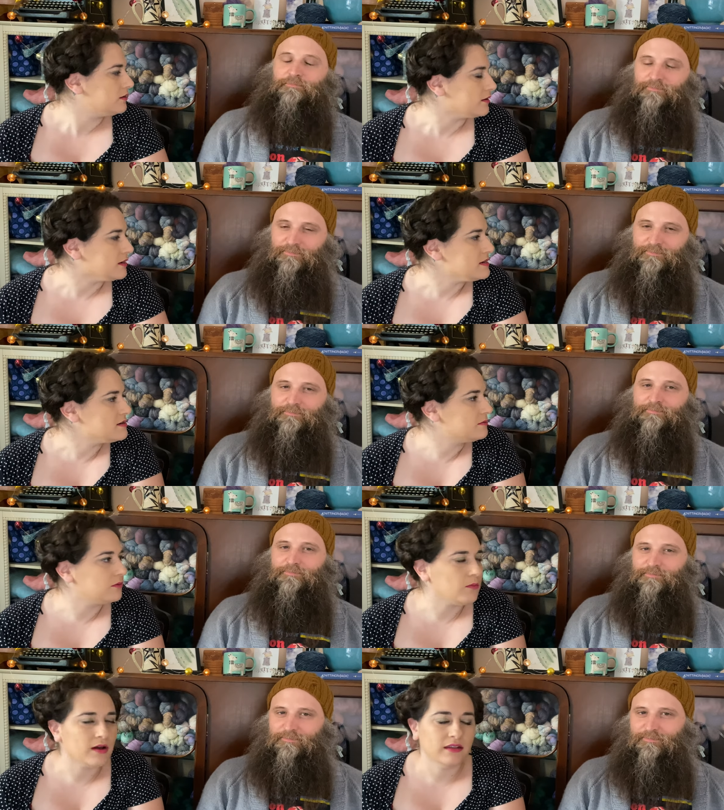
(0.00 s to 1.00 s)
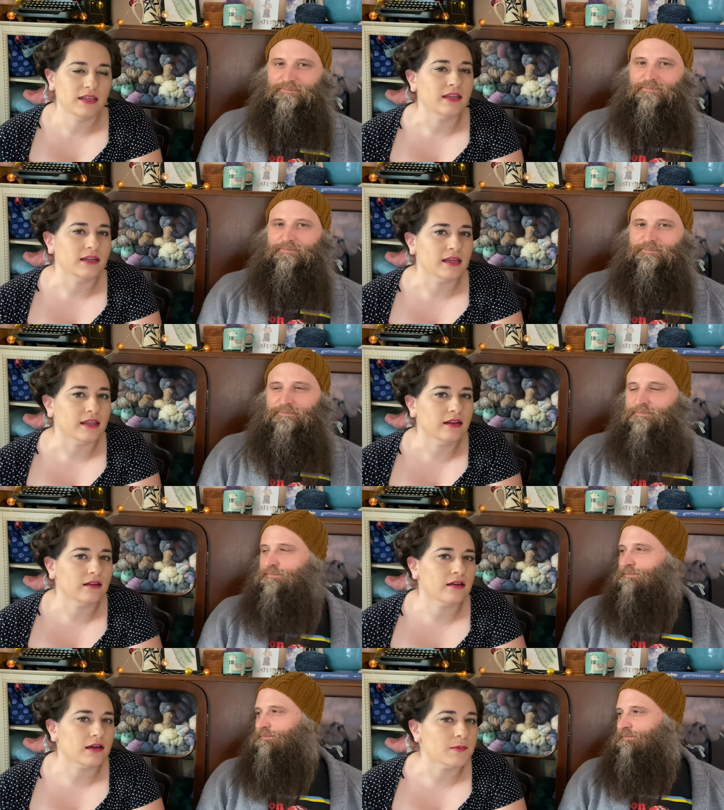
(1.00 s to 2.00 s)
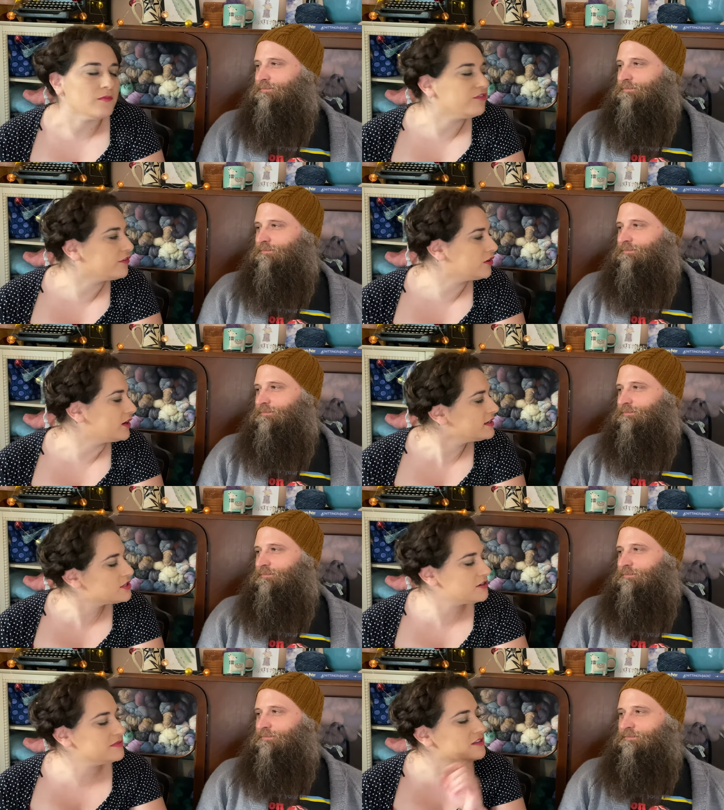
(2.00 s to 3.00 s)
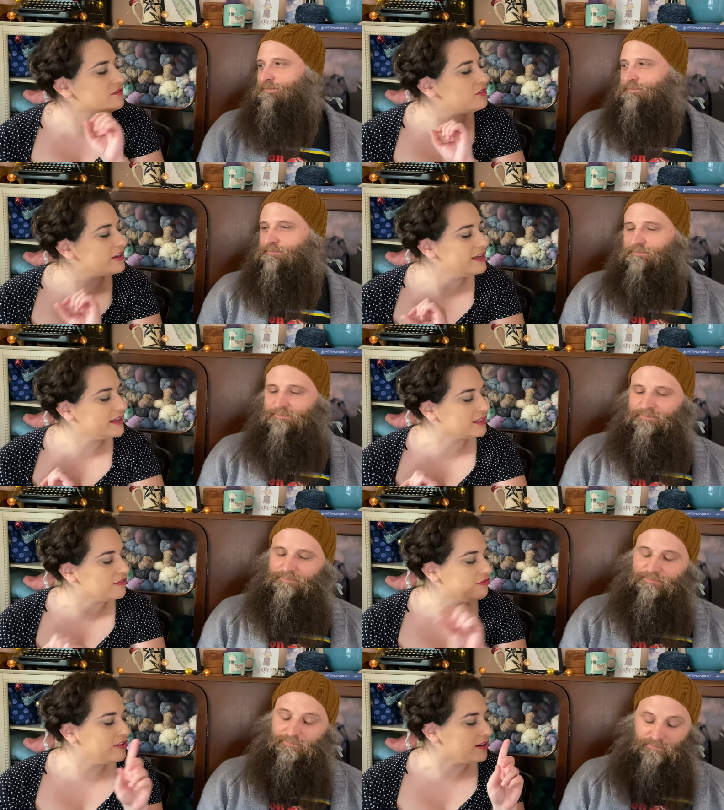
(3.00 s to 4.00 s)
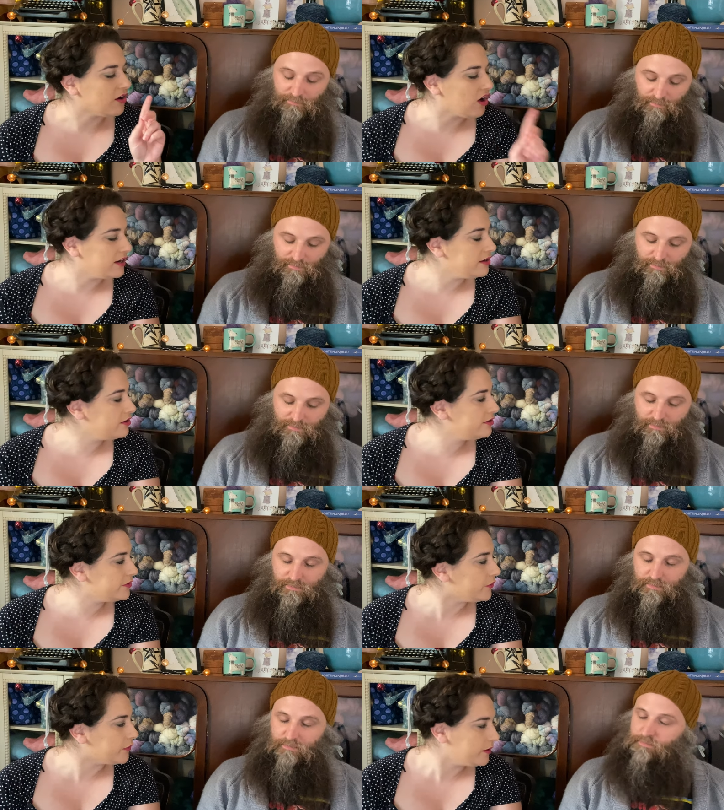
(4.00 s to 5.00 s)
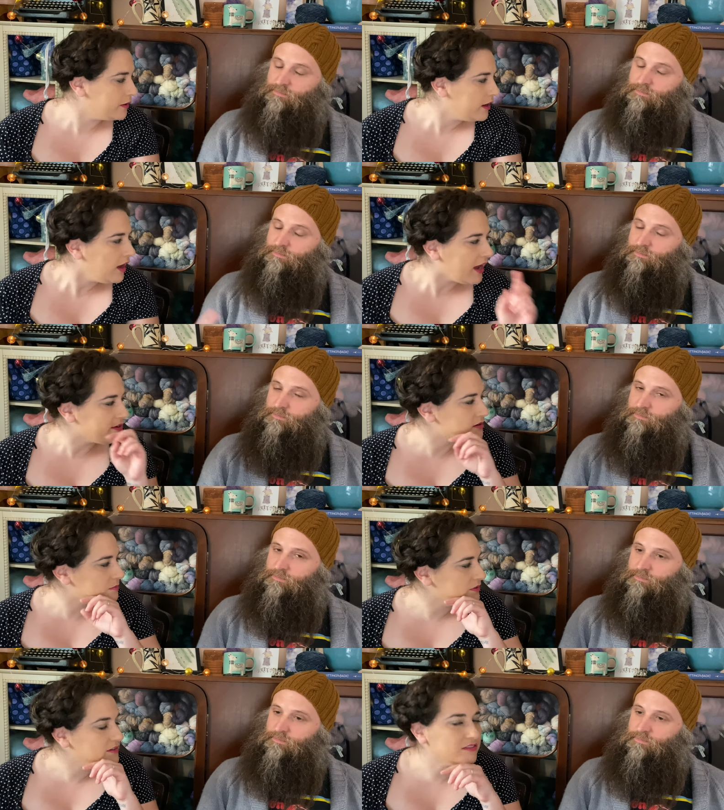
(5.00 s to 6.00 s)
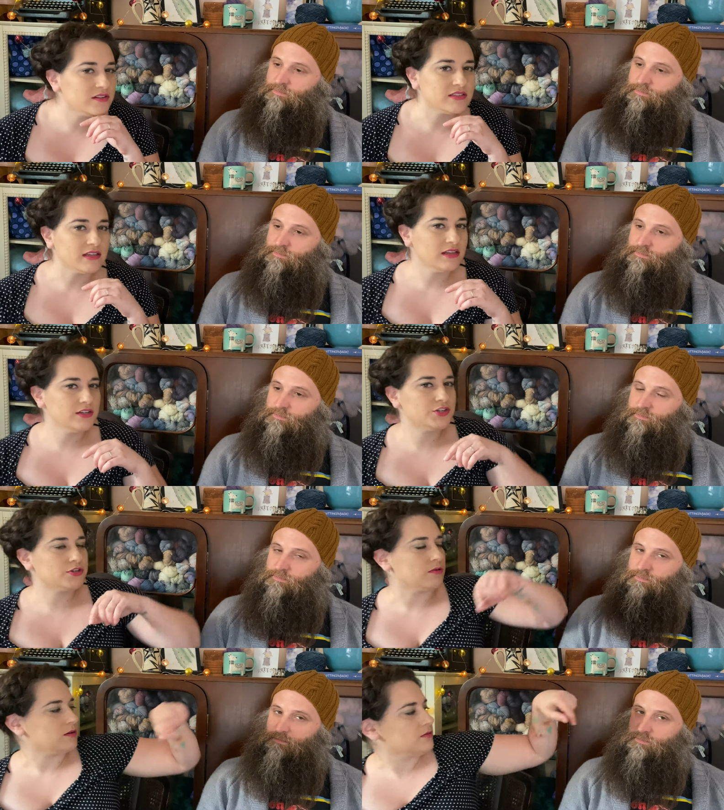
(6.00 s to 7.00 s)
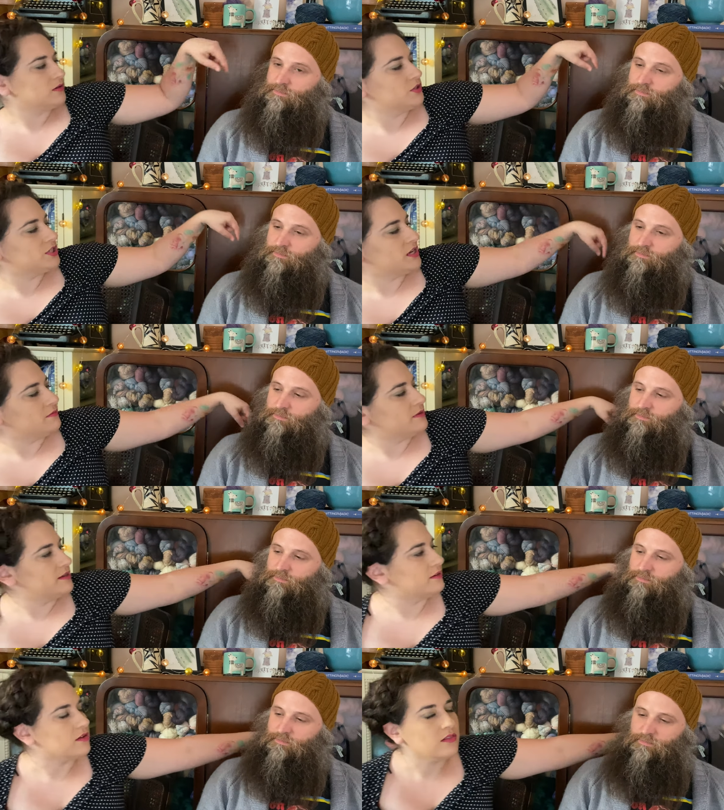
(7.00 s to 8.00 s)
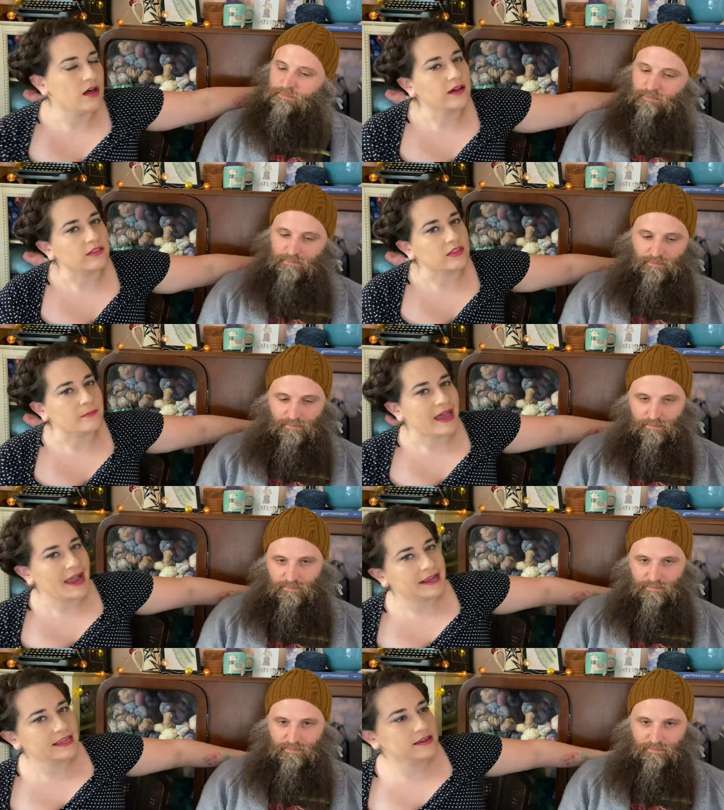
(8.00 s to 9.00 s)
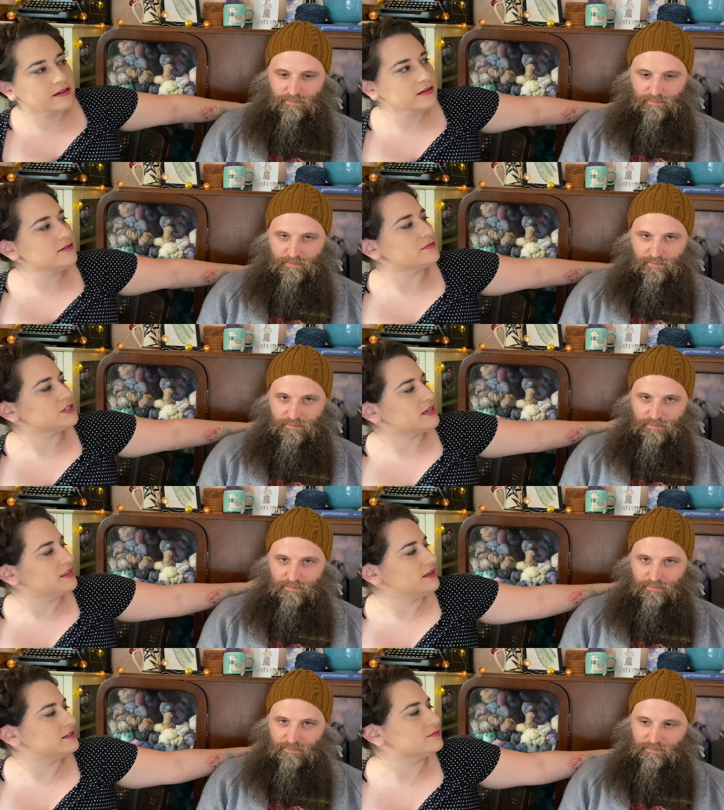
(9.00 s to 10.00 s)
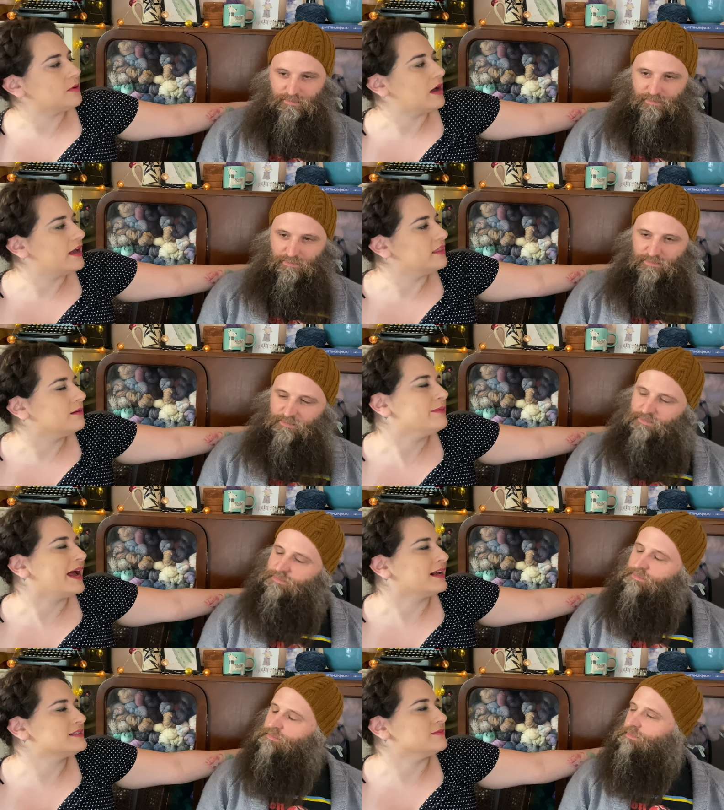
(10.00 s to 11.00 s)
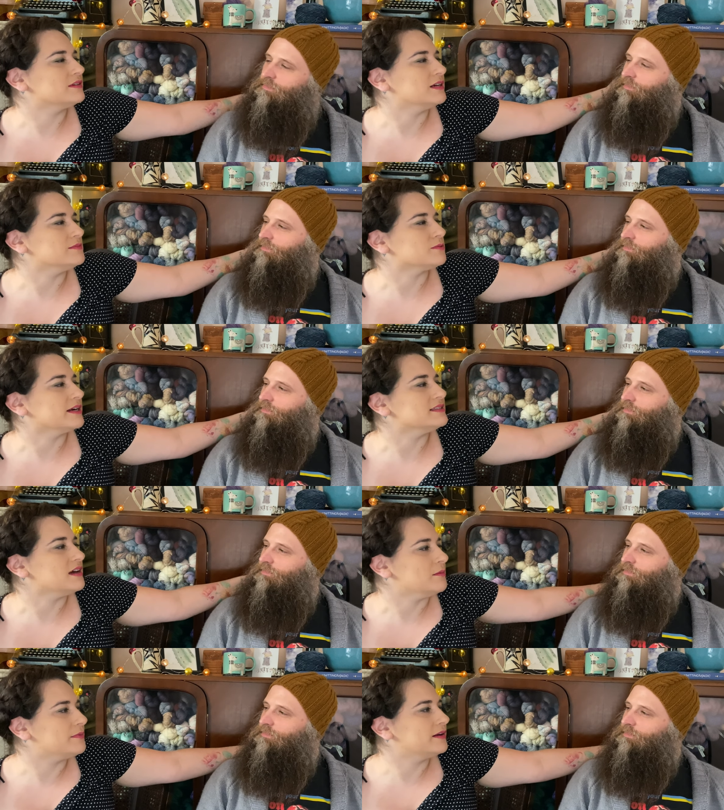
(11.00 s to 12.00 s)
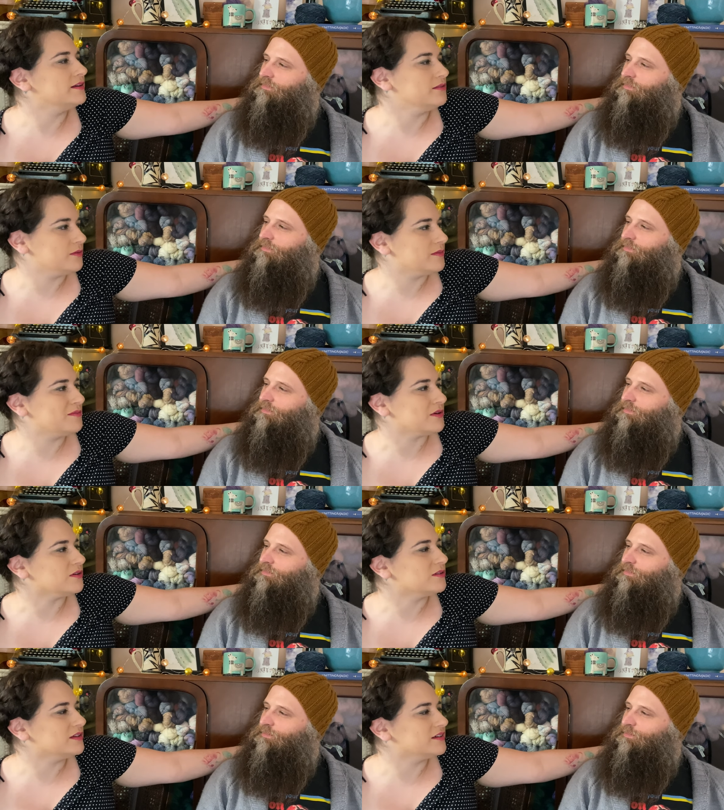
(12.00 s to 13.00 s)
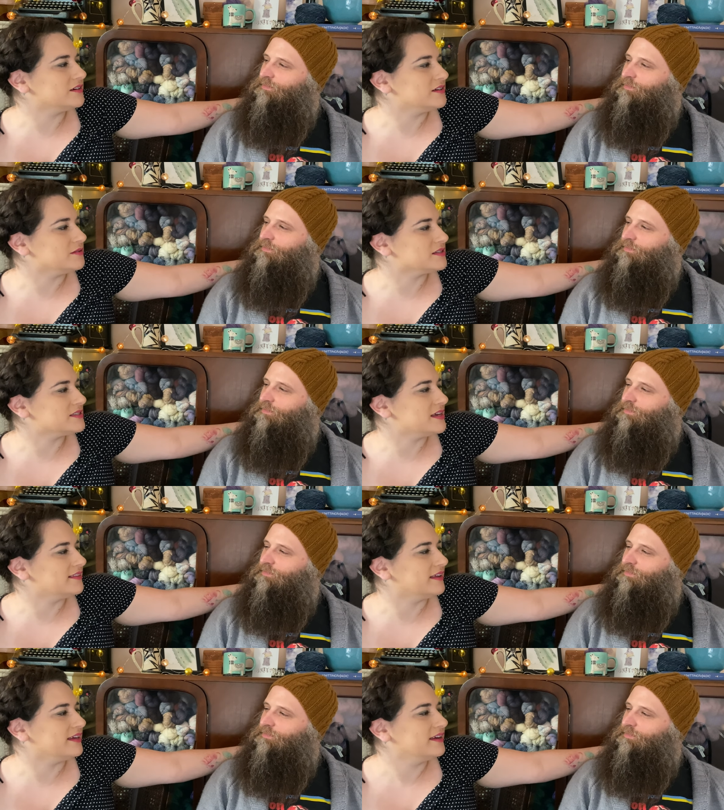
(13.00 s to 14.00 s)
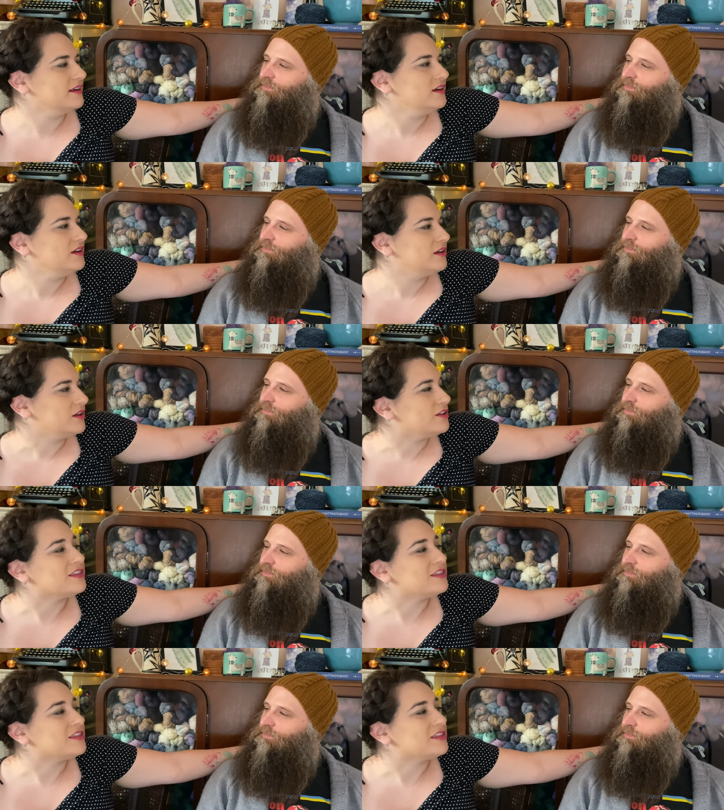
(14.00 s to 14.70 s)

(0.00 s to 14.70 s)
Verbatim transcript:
Speaker 1: uh, while knitting it. Um, for in terms of looking at the fit on you, I don't believe there's any short row shaping along the back here, which I think is why the back sometimes rides up on you. Remember earlier you were saying like you